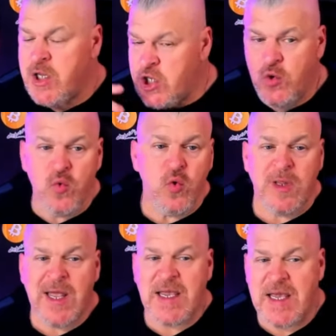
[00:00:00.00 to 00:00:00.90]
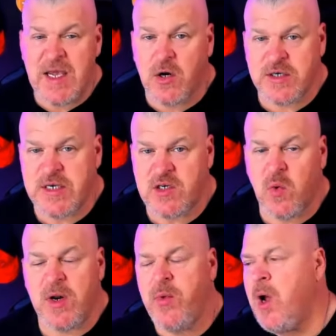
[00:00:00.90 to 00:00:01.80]
You like
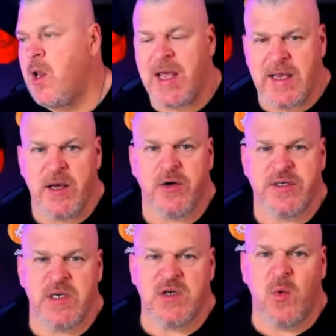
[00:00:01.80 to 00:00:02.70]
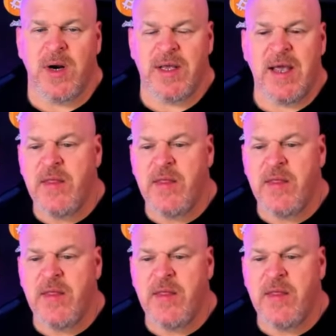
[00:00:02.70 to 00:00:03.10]
ERC20. We all like ERC20.